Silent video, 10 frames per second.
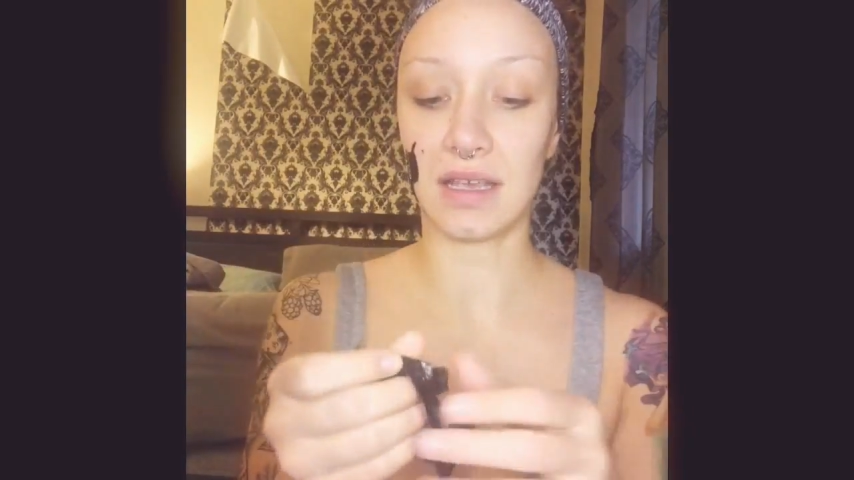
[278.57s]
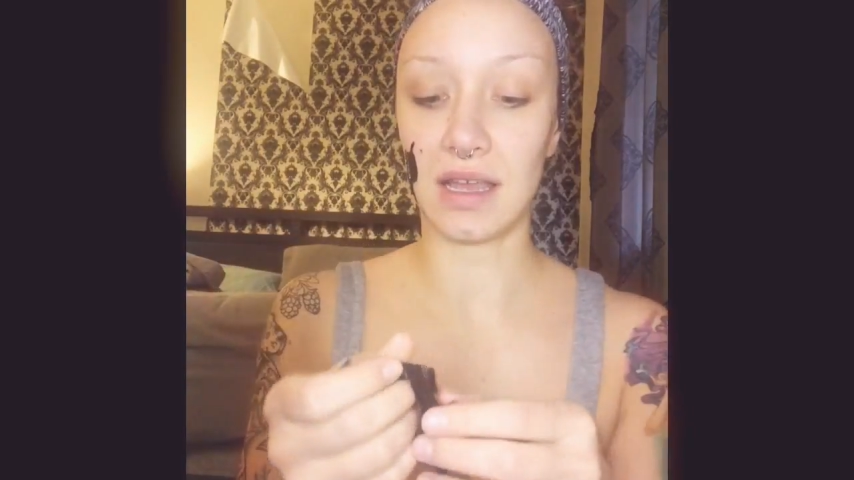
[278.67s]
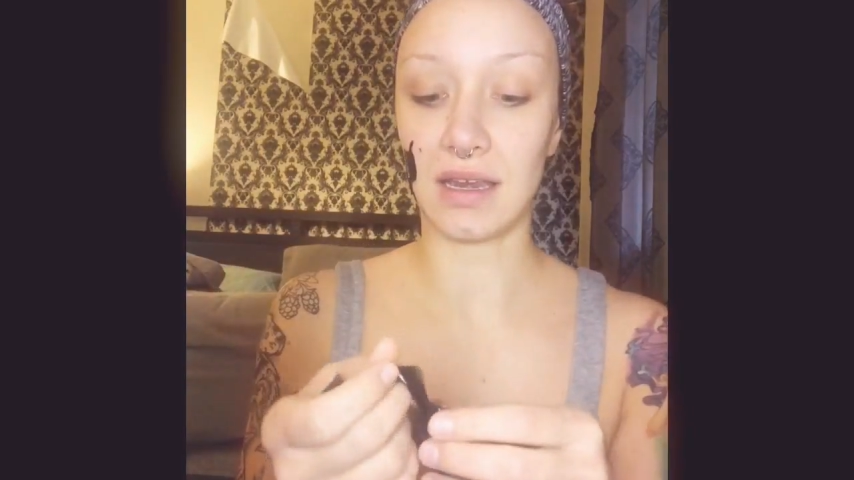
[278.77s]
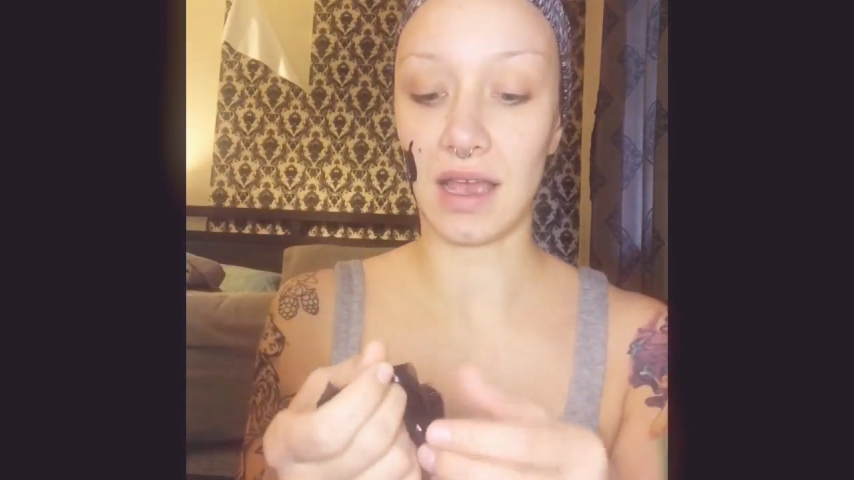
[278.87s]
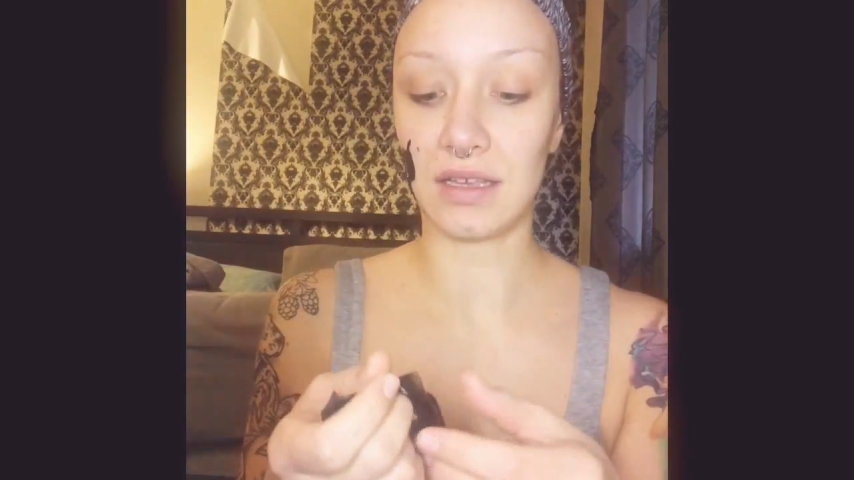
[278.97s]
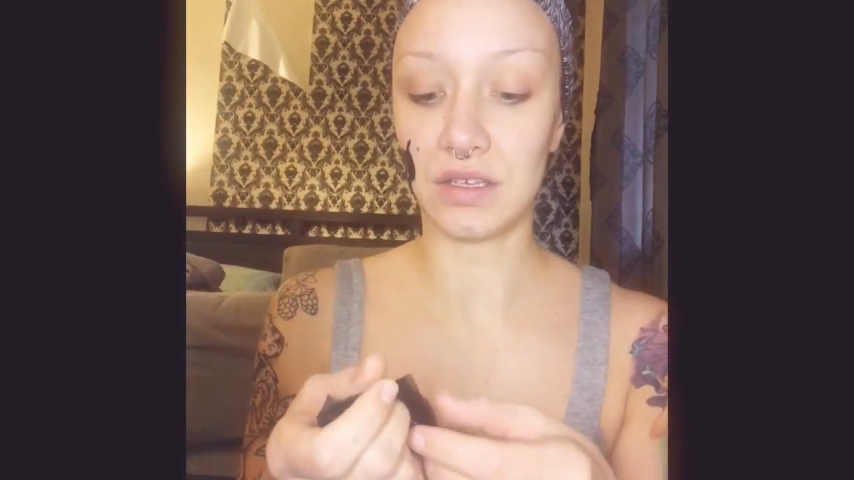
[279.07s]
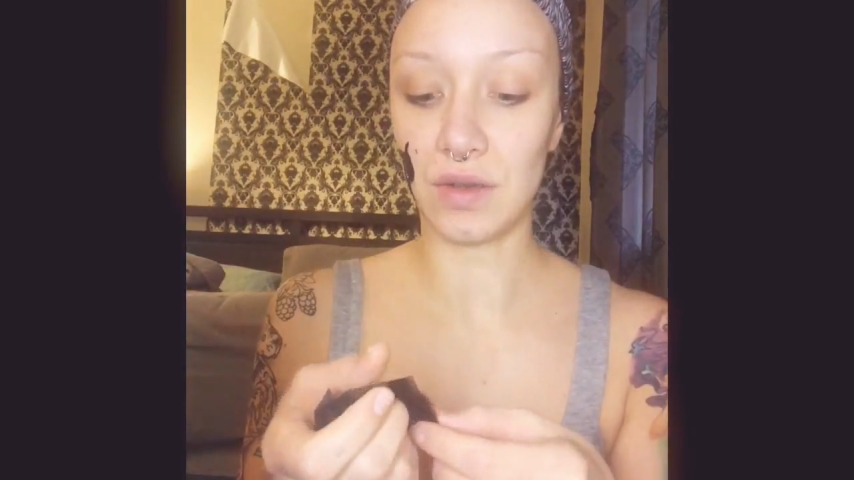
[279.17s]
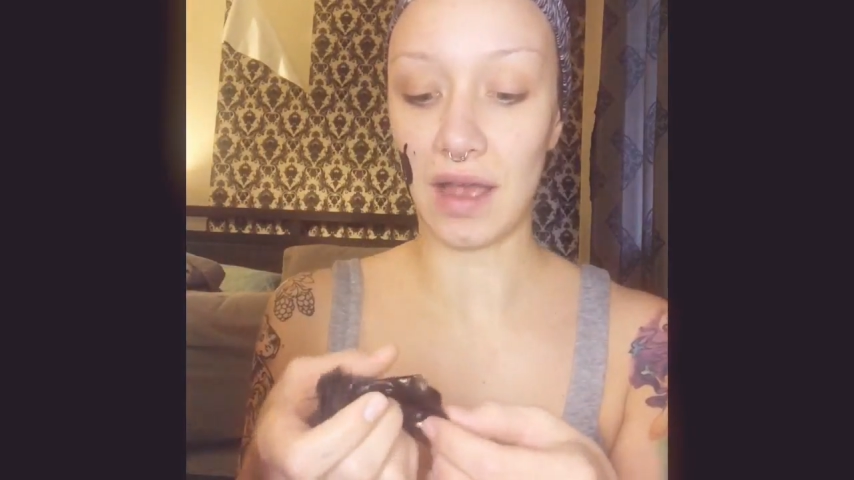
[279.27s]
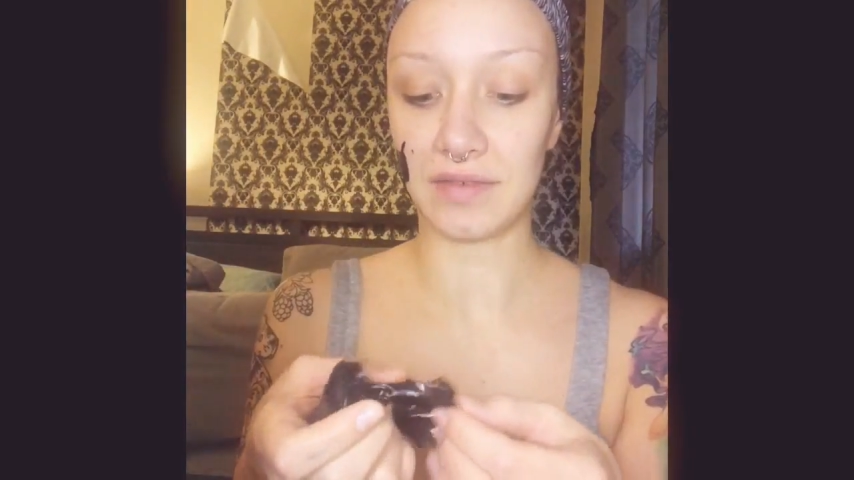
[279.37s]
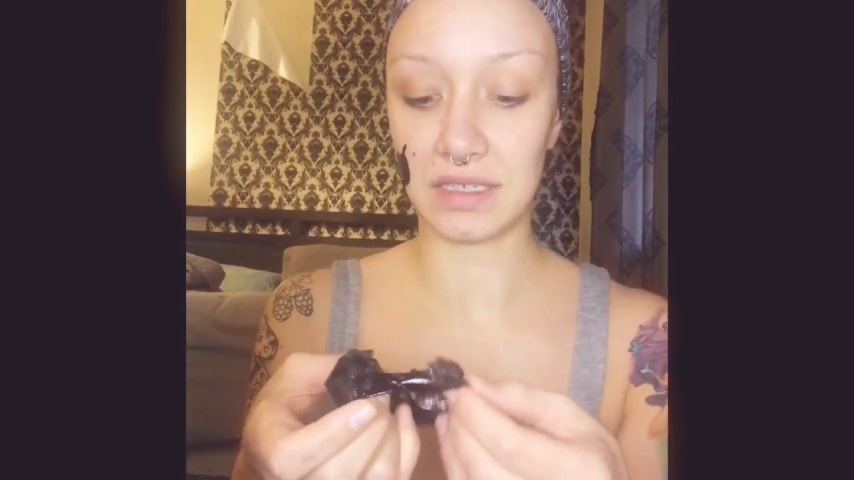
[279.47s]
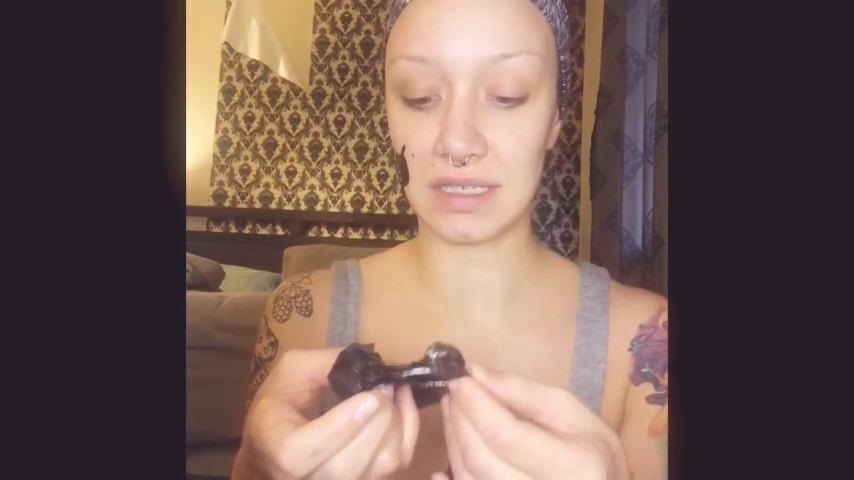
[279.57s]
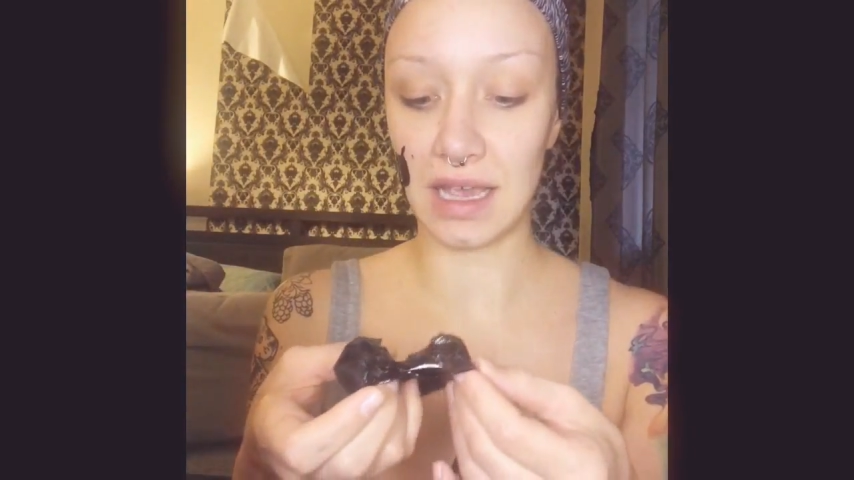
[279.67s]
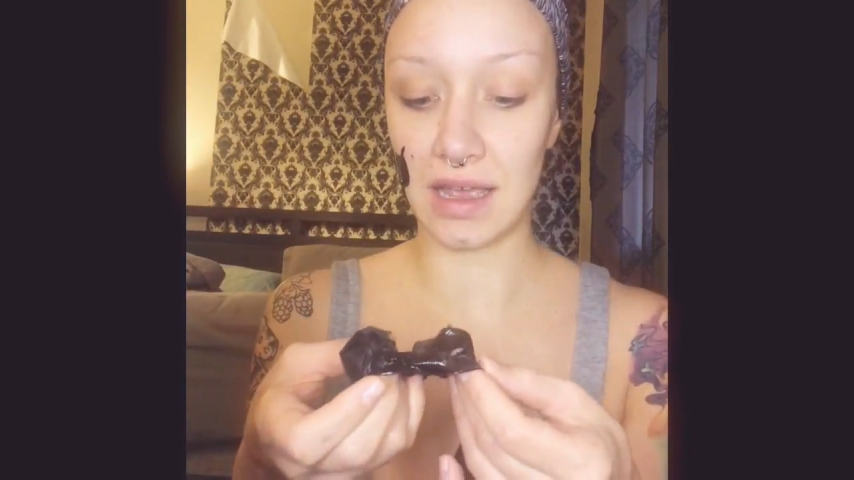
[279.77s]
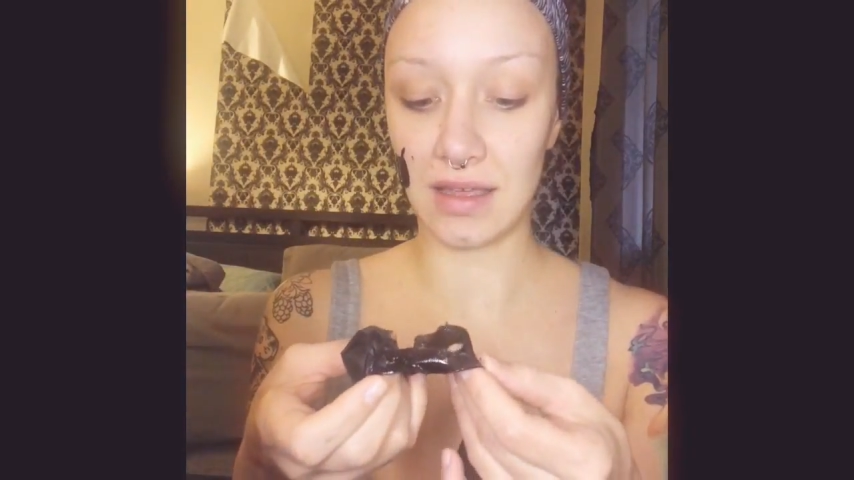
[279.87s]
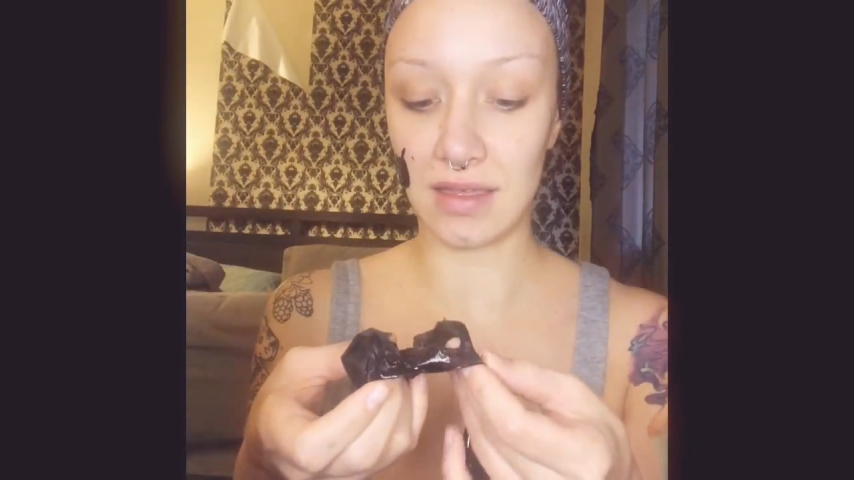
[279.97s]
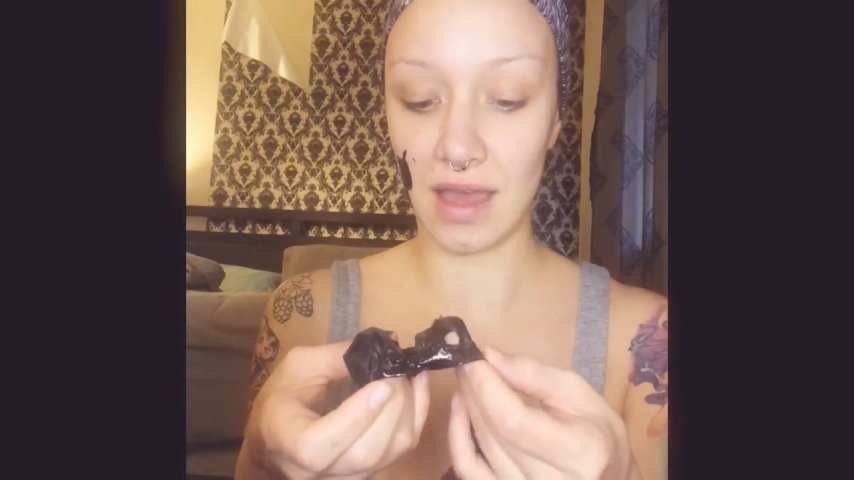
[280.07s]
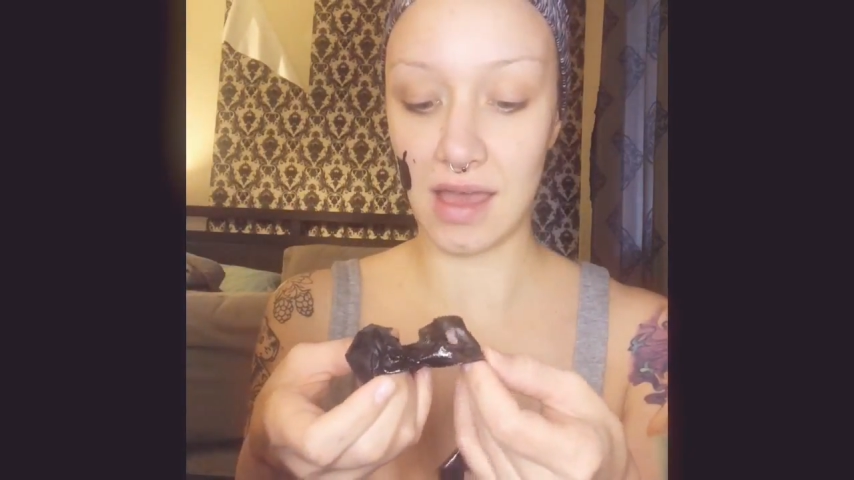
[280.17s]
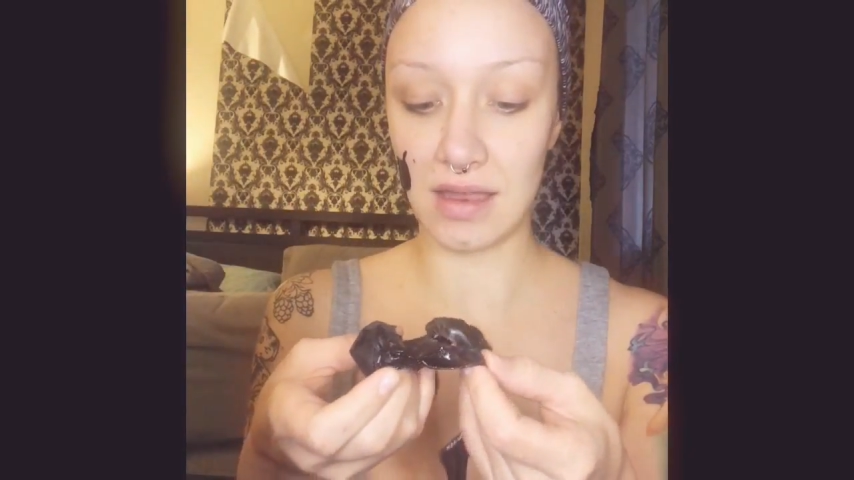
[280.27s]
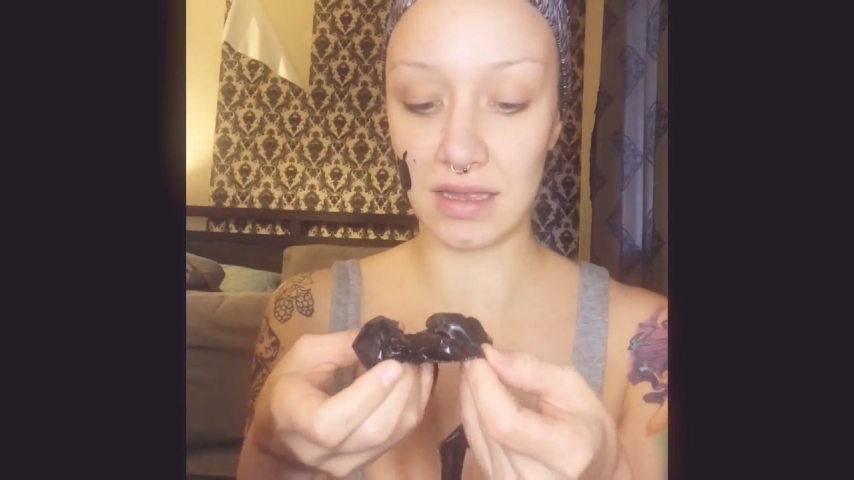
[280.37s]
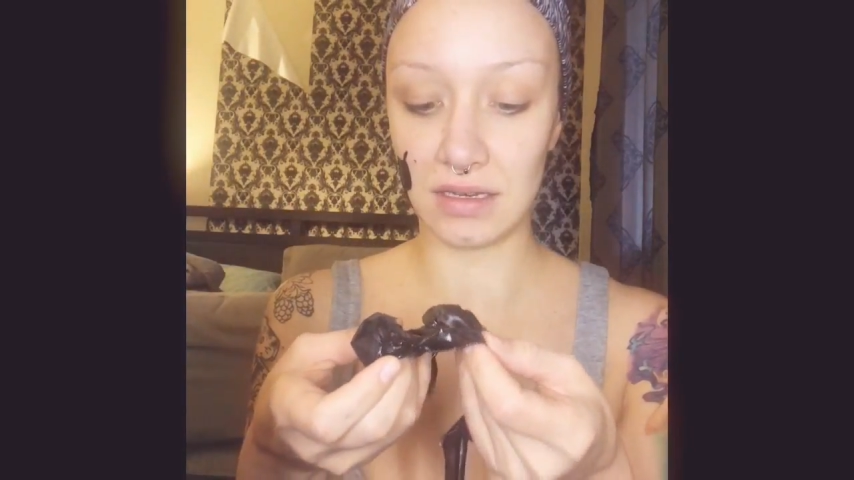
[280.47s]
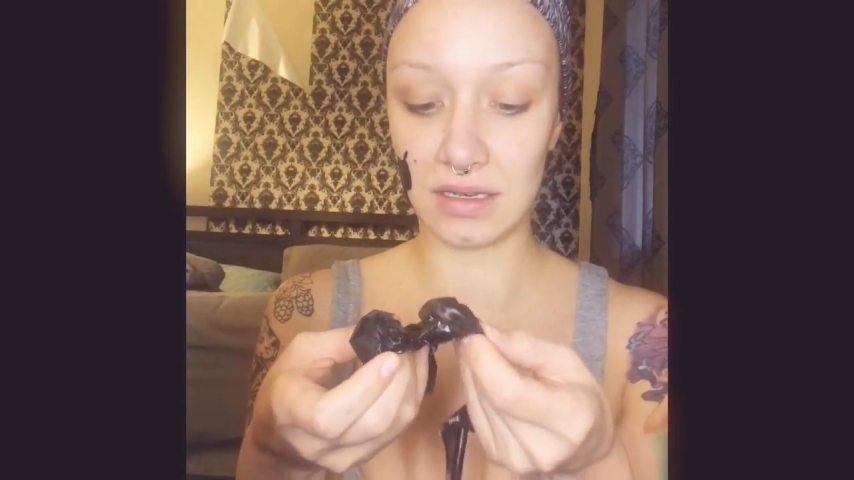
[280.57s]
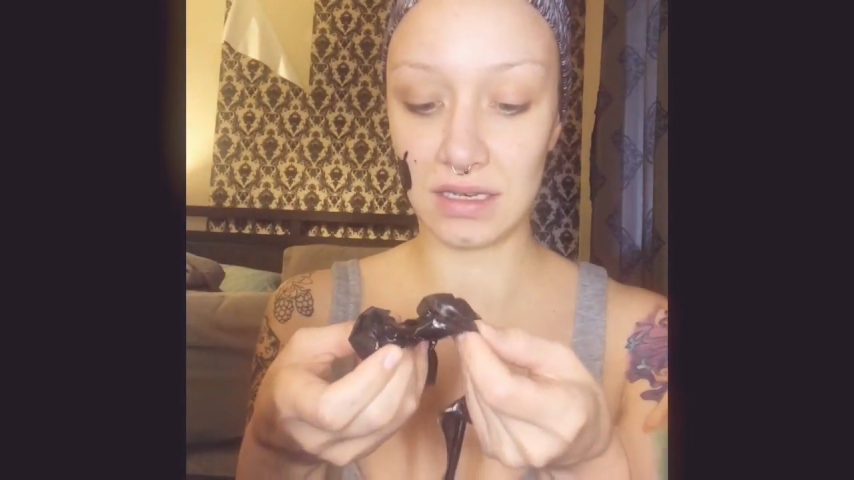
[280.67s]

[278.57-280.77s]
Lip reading: and I do have to say that it